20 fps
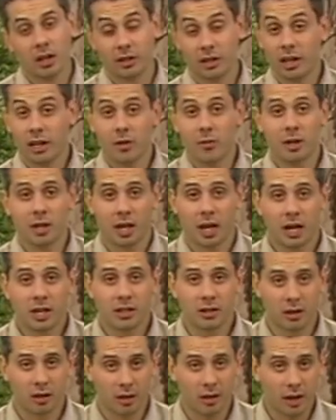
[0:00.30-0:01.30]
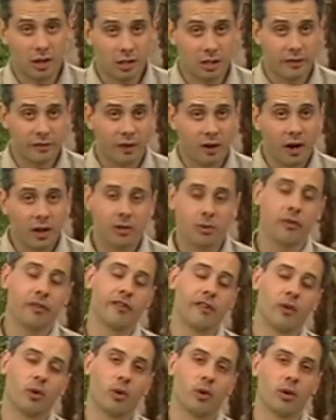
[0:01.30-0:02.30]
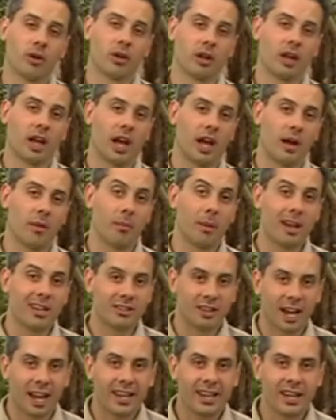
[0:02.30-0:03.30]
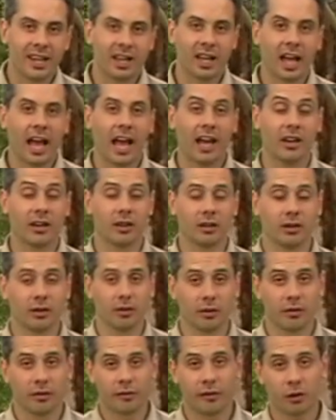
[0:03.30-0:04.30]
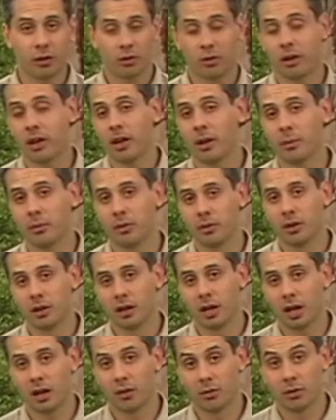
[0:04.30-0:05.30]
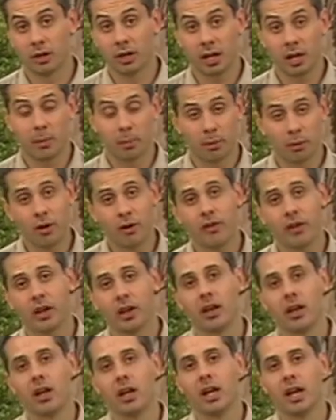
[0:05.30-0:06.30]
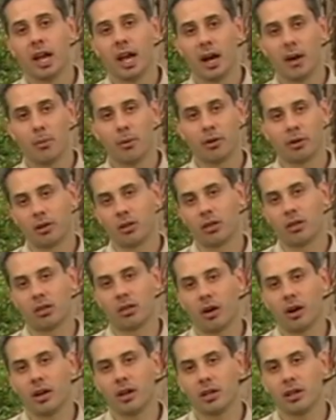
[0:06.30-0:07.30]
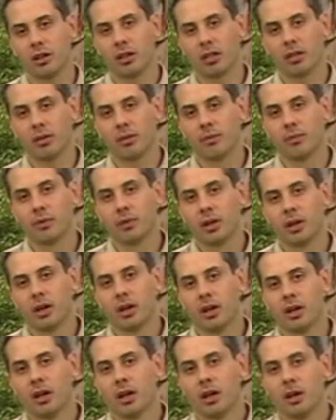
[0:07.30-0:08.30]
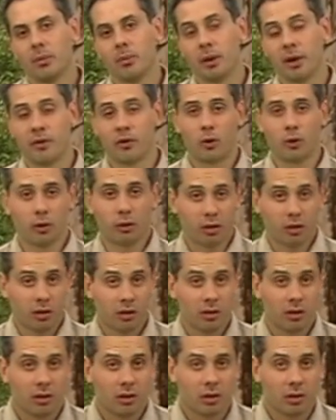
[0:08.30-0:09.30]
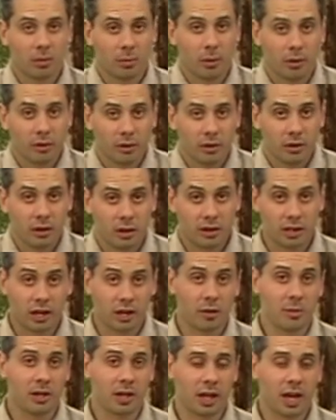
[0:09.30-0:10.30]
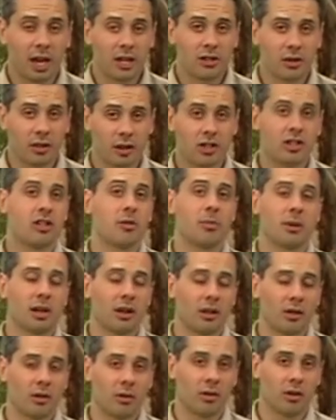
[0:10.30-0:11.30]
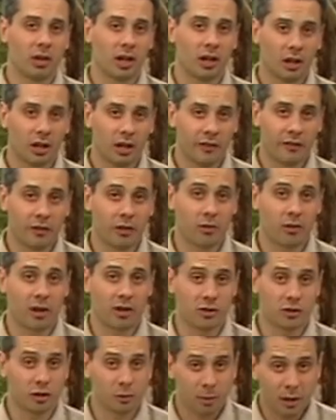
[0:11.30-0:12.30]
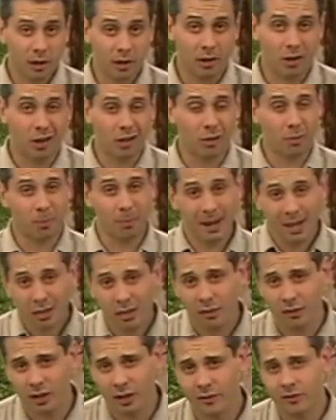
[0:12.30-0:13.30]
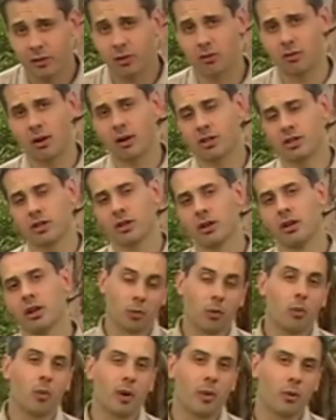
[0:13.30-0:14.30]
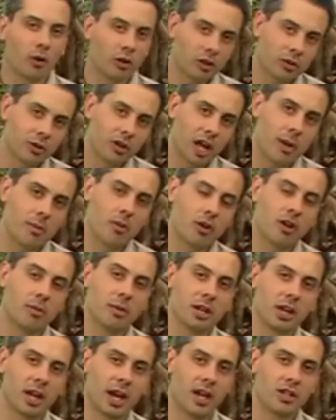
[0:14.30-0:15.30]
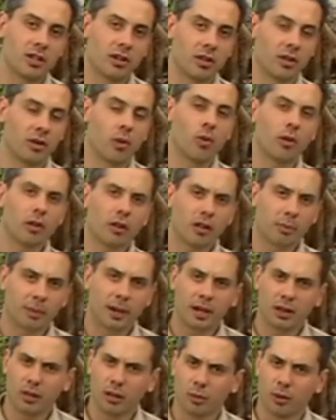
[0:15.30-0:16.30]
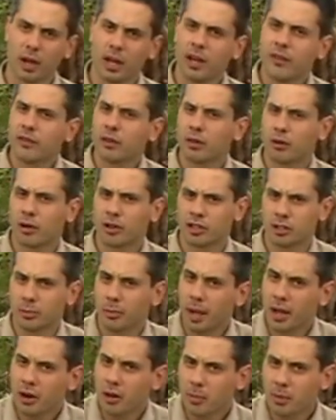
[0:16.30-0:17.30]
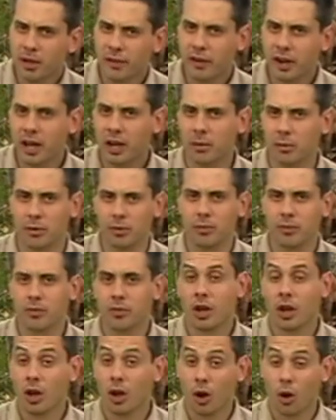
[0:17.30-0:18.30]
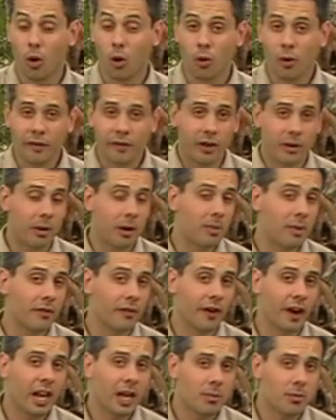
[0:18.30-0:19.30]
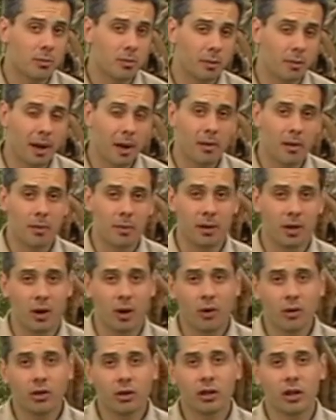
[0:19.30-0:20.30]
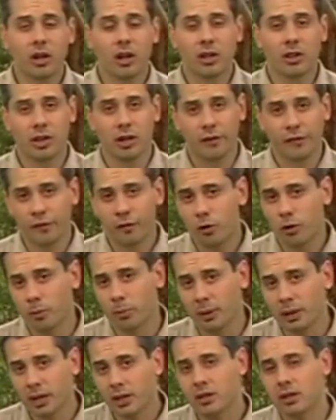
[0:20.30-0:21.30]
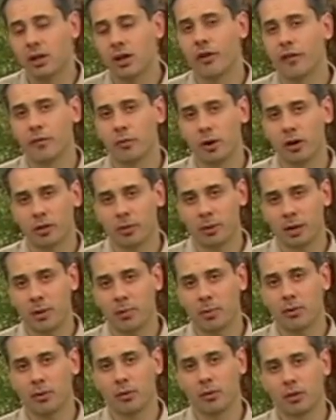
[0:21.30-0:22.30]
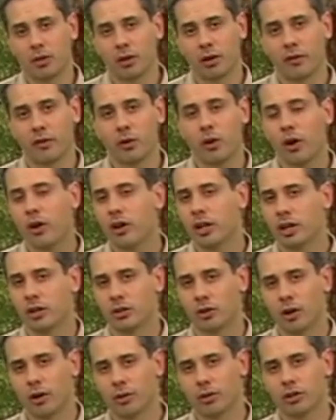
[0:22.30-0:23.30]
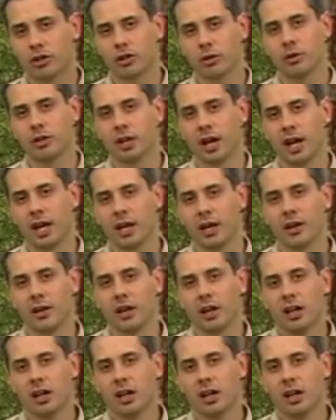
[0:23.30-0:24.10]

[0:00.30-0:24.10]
telecommunications is actually vital for maintaining and fostering and really improving our modern societies. But of course, modern telecommunications actually depends on infrastructure. It depends on expensive infrastructure. We want to enable communications in all of those places where infrastructure may not be available, or in fact may be available, but maybe beyond the affordability of most people. So if you're earning a dollar or two a day,